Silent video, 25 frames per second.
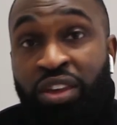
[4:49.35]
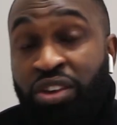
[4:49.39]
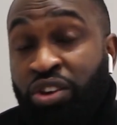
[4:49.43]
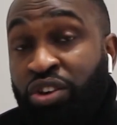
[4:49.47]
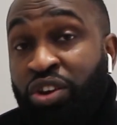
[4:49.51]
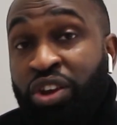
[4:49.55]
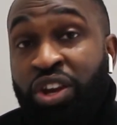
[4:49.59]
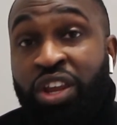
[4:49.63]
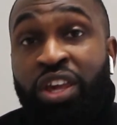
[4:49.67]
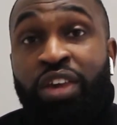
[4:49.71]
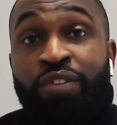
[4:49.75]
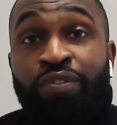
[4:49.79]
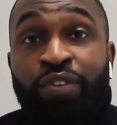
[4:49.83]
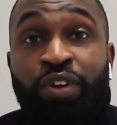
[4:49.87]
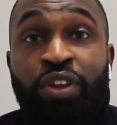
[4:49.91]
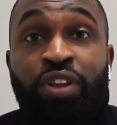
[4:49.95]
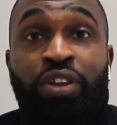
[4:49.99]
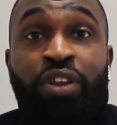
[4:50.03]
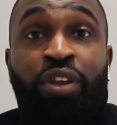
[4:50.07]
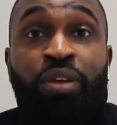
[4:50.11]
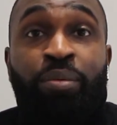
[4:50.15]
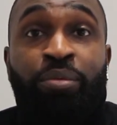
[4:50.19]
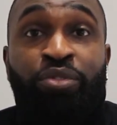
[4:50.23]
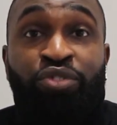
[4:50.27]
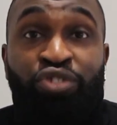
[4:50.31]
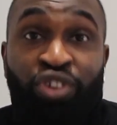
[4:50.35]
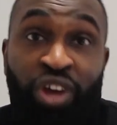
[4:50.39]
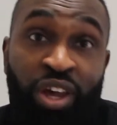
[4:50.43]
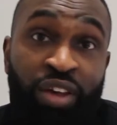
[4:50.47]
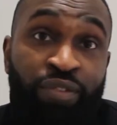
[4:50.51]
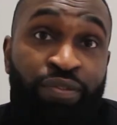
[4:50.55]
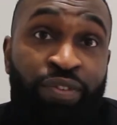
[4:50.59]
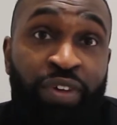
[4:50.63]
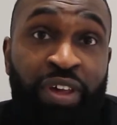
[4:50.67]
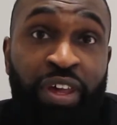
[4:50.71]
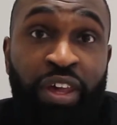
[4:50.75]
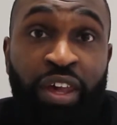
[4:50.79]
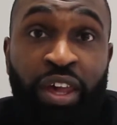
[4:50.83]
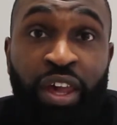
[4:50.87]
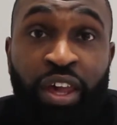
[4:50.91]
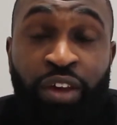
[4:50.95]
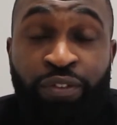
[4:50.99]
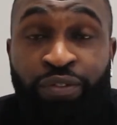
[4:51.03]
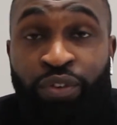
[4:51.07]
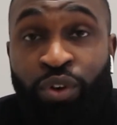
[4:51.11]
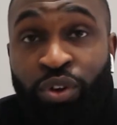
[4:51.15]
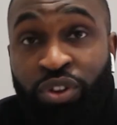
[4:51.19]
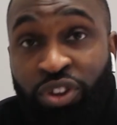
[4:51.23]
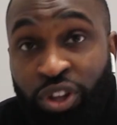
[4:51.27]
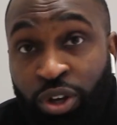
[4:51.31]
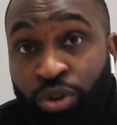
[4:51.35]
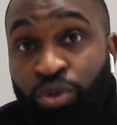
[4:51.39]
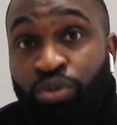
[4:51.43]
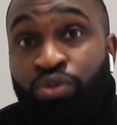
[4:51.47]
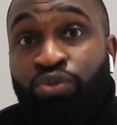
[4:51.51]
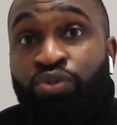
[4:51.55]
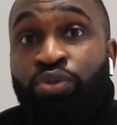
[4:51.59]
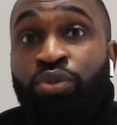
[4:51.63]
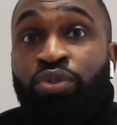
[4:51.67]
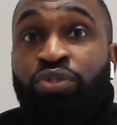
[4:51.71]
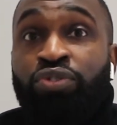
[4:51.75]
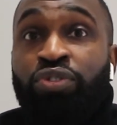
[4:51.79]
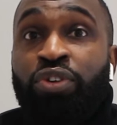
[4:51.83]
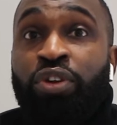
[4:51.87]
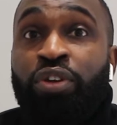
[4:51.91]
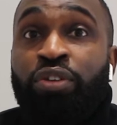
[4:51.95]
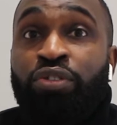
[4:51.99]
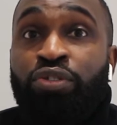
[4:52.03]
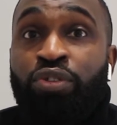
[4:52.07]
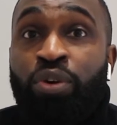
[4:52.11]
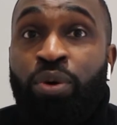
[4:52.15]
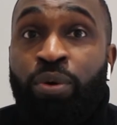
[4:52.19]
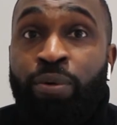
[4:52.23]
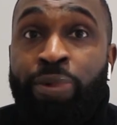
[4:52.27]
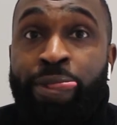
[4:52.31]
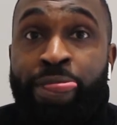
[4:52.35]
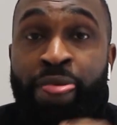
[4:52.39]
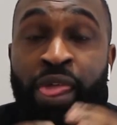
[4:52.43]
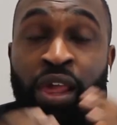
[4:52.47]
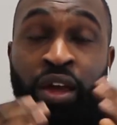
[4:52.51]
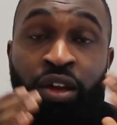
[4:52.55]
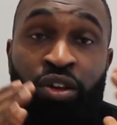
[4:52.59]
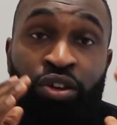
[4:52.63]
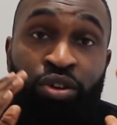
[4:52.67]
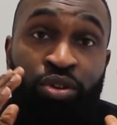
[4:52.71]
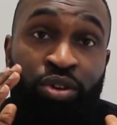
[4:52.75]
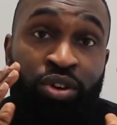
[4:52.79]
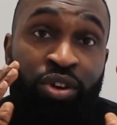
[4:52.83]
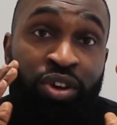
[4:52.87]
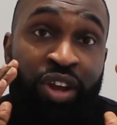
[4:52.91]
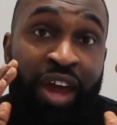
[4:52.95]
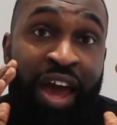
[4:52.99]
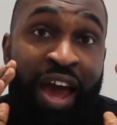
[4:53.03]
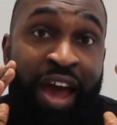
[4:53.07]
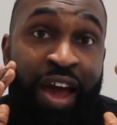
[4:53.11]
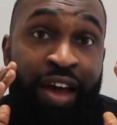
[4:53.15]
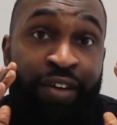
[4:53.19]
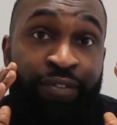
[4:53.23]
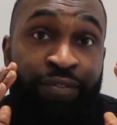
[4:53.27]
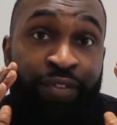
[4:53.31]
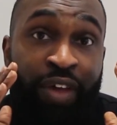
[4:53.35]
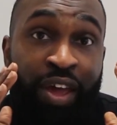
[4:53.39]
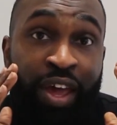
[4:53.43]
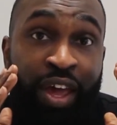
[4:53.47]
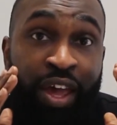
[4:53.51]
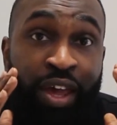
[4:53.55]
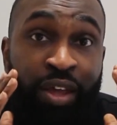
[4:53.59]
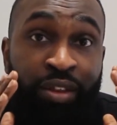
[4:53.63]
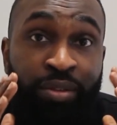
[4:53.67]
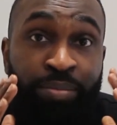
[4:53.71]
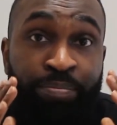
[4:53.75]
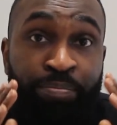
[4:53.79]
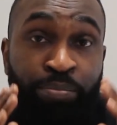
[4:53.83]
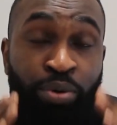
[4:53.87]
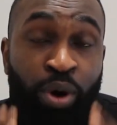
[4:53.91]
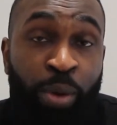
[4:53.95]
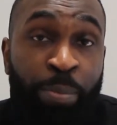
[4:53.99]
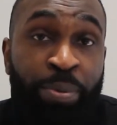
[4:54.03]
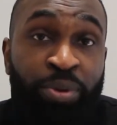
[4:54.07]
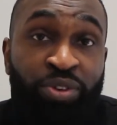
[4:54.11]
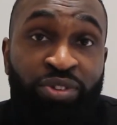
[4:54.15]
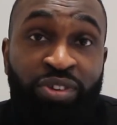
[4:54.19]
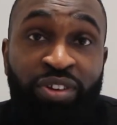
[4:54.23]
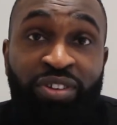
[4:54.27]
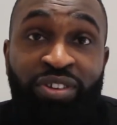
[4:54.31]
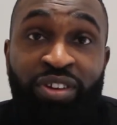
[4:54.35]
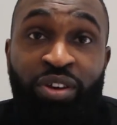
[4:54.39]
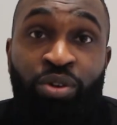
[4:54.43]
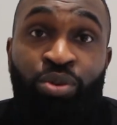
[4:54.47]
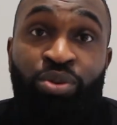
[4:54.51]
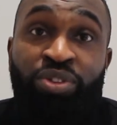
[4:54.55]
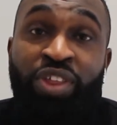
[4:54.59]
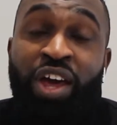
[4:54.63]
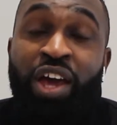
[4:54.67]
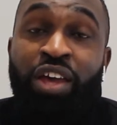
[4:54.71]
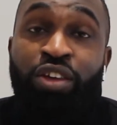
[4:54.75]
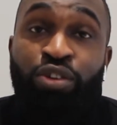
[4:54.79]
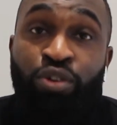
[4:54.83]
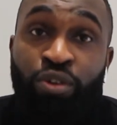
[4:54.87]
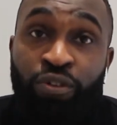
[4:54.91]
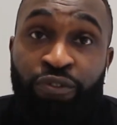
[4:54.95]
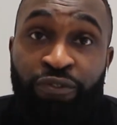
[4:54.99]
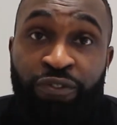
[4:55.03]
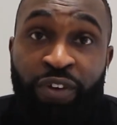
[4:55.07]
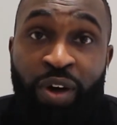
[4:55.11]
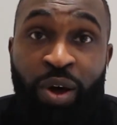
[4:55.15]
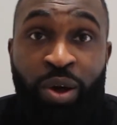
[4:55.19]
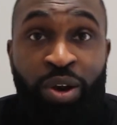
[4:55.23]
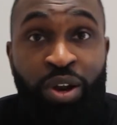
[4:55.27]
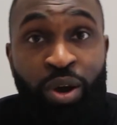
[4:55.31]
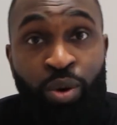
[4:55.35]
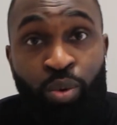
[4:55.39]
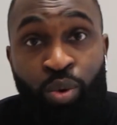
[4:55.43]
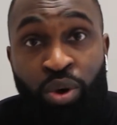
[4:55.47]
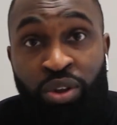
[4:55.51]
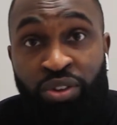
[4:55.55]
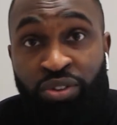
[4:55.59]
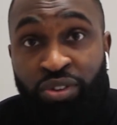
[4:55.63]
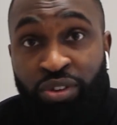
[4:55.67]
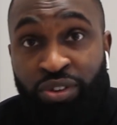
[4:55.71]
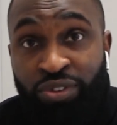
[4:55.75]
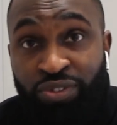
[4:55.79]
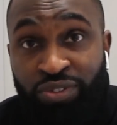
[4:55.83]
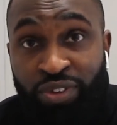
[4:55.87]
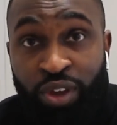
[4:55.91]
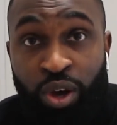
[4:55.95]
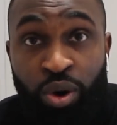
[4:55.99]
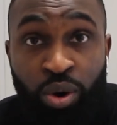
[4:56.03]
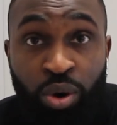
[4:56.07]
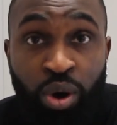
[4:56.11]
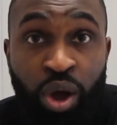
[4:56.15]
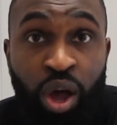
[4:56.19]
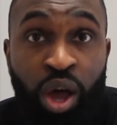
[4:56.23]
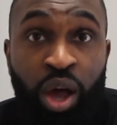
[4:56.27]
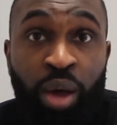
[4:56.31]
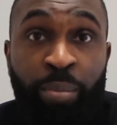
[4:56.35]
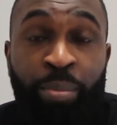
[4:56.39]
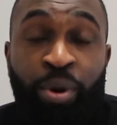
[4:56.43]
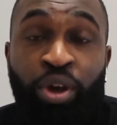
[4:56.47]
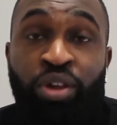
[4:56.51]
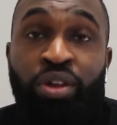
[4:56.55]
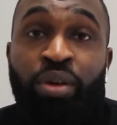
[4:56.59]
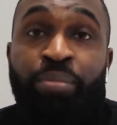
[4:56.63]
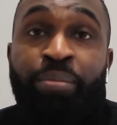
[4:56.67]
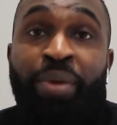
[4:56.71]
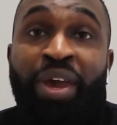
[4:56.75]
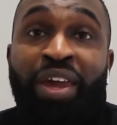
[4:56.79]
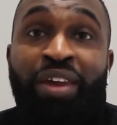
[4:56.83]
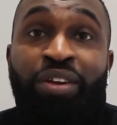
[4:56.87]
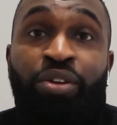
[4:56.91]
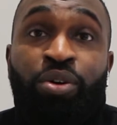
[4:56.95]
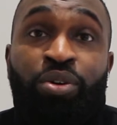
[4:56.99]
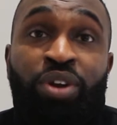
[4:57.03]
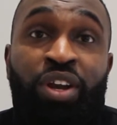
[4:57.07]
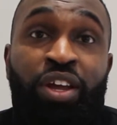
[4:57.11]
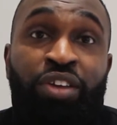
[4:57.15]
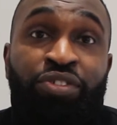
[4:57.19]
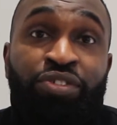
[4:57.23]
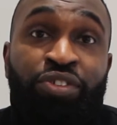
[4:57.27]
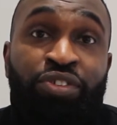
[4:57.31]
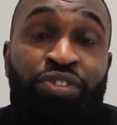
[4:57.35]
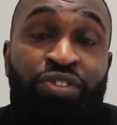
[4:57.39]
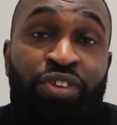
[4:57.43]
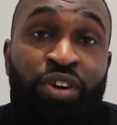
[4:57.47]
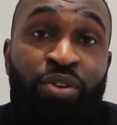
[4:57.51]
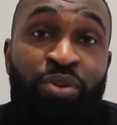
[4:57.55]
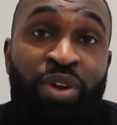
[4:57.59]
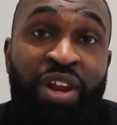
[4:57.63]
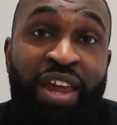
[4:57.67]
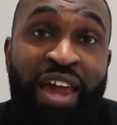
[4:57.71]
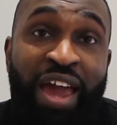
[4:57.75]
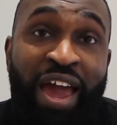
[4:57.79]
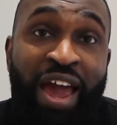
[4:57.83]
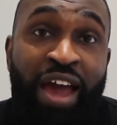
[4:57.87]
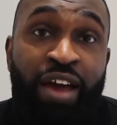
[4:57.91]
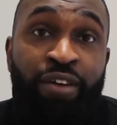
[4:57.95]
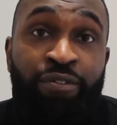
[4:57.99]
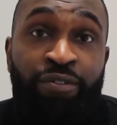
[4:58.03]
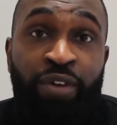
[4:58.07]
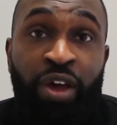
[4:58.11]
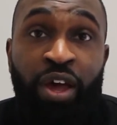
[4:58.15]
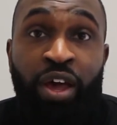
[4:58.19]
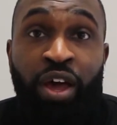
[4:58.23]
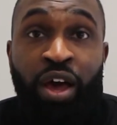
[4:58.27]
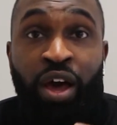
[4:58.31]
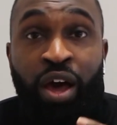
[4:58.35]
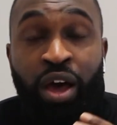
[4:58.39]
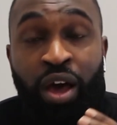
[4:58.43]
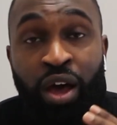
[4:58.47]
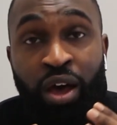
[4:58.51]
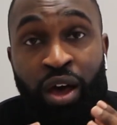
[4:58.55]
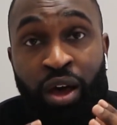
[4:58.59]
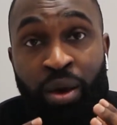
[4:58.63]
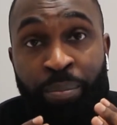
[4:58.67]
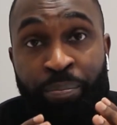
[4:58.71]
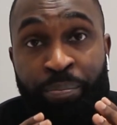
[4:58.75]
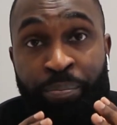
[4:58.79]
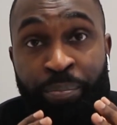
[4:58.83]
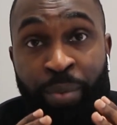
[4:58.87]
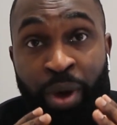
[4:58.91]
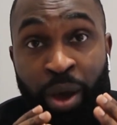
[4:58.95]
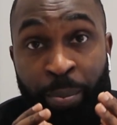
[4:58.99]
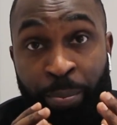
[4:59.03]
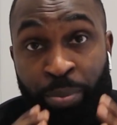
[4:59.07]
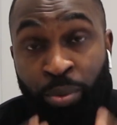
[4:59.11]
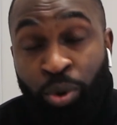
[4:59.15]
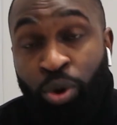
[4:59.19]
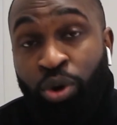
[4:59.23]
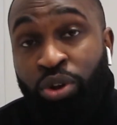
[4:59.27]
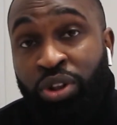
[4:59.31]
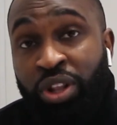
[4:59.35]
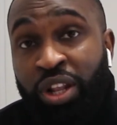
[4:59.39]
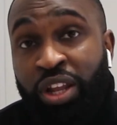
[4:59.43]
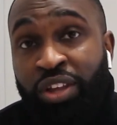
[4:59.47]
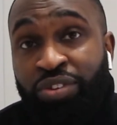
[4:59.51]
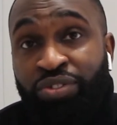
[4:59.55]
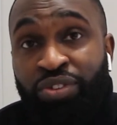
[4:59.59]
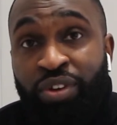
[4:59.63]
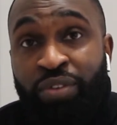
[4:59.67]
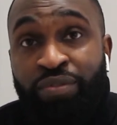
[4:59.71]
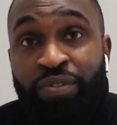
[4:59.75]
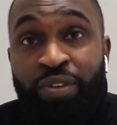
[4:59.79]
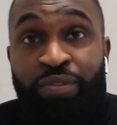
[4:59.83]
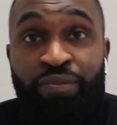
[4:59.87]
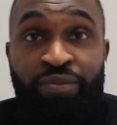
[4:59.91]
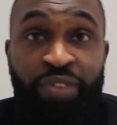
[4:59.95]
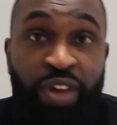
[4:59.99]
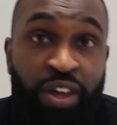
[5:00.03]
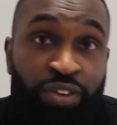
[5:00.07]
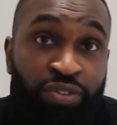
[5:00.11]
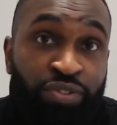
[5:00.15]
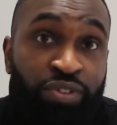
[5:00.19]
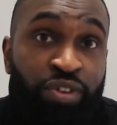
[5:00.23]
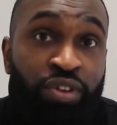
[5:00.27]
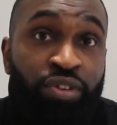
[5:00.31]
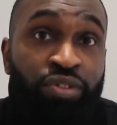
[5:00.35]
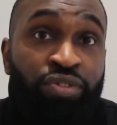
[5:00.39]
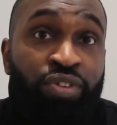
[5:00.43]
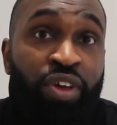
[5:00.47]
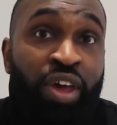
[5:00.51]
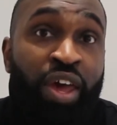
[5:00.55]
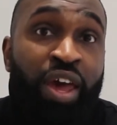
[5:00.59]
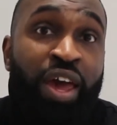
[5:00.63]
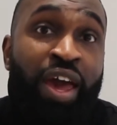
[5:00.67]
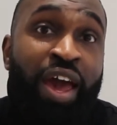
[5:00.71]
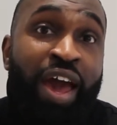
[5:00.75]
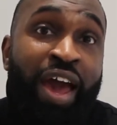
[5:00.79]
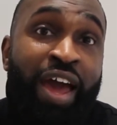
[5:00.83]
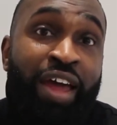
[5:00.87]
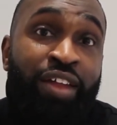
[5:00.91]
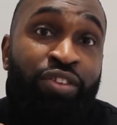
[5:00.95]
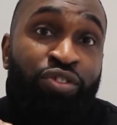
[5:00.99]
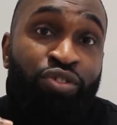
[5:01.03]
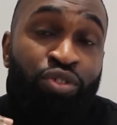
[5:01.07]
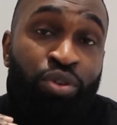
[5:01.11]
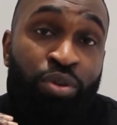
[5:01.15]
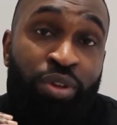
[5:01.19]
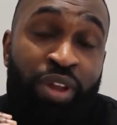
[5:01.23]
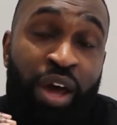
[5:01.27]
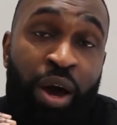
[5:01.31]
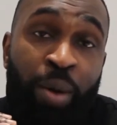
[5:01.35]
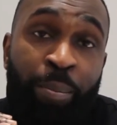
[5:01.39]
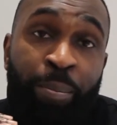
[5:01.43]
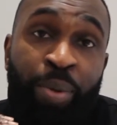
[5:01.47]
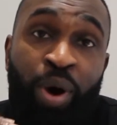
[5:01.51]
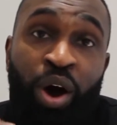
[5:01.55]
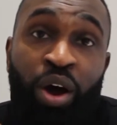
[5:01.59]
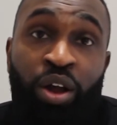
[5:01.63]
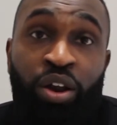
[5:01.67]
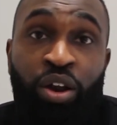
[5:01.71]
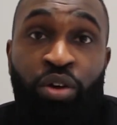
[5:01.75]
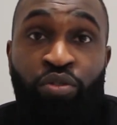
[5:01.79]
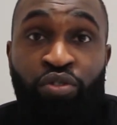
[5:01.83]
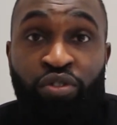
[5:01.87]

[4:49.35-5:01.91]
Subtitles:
You could even JV if you're deal sourcing. So you could have a property deal that you found and want to sell, but you may not necessarily have a good list of investors, and you now partner